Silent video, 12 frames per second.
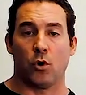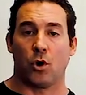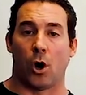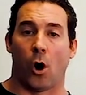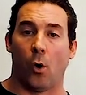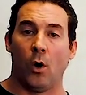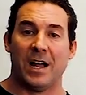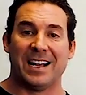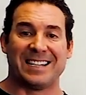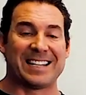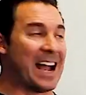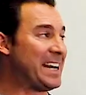we'll go
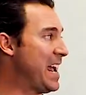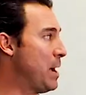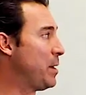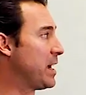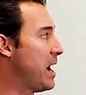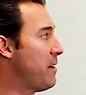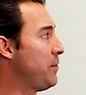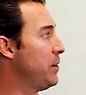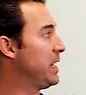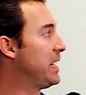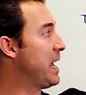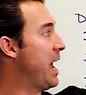dynamic
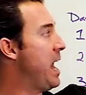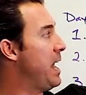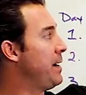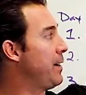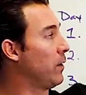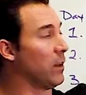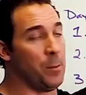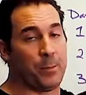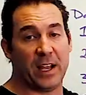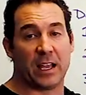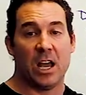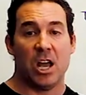effort, again,
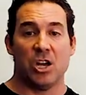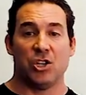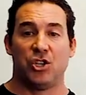Olympic,